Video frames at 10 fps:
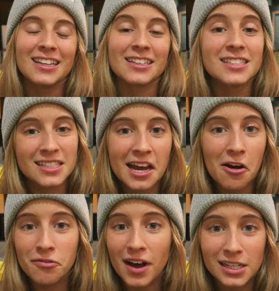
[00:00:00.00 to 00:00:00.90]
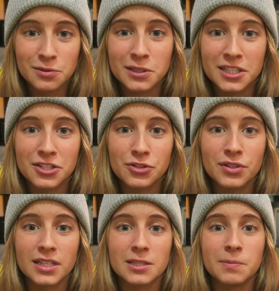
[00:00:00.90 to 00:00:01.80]
Let's see how fast we can do
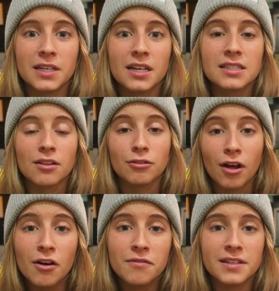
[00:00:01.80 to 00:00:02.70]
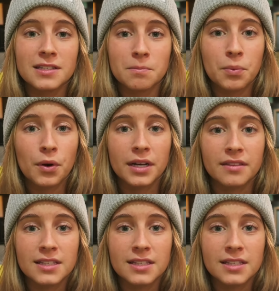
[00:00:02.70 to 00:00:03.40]
this because love is important.